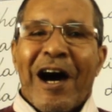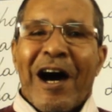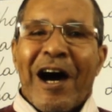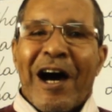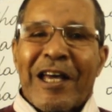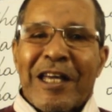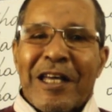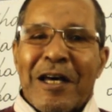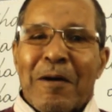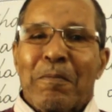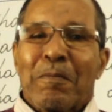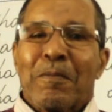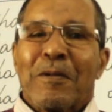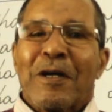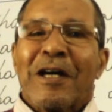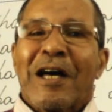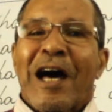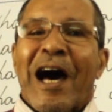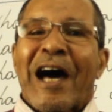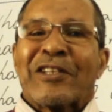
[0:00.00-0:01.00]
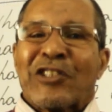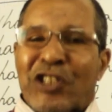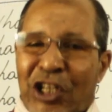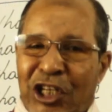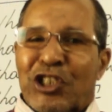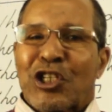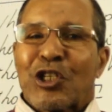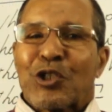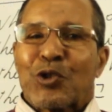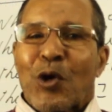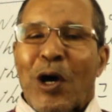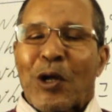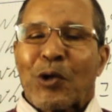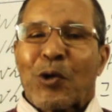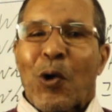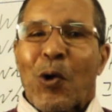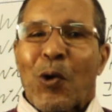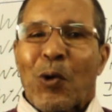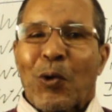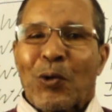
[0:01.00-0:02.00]
I am addicted to
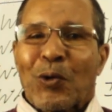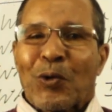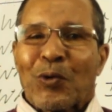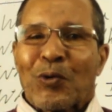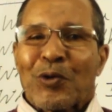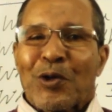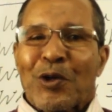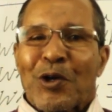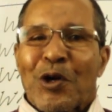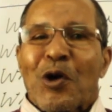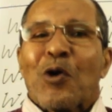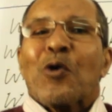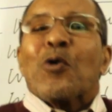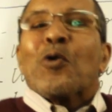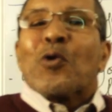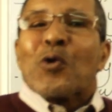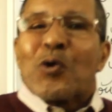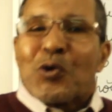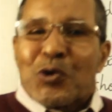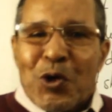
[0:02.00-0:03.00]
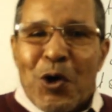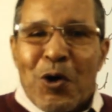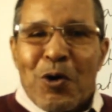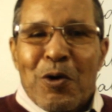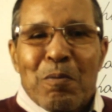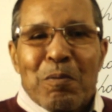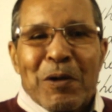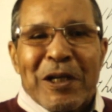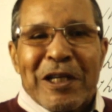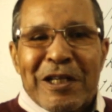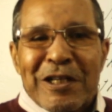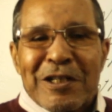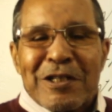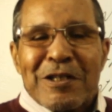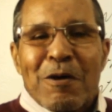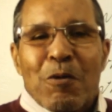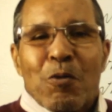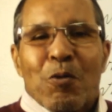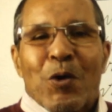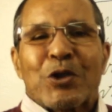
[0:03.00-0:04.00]
alcohol. So
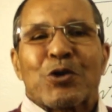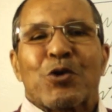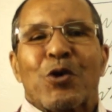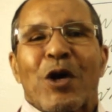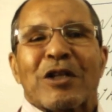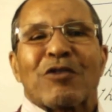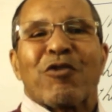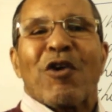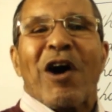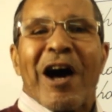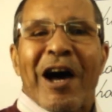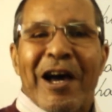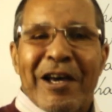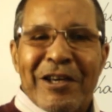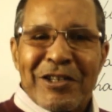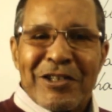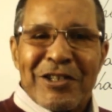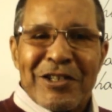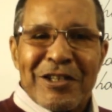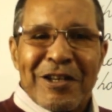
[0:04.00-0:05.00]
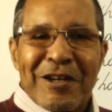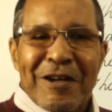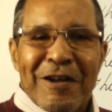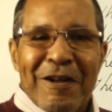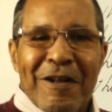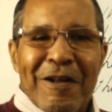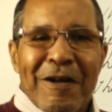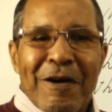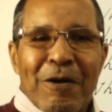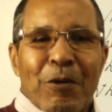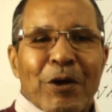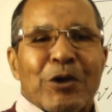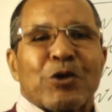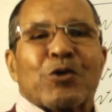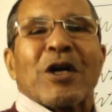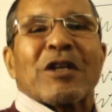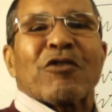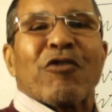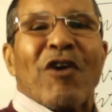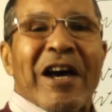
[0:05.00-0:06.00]
please, what do you advise? What do
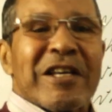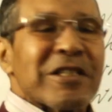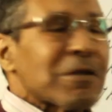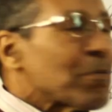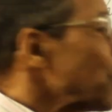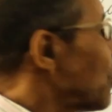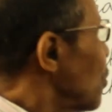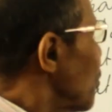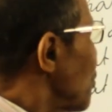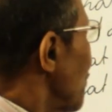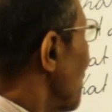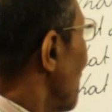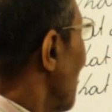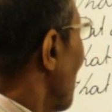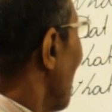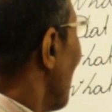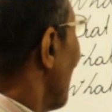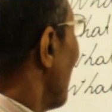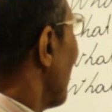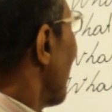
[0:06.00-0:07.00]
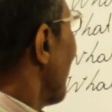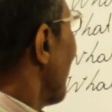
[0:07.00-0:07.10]
you advise me to do?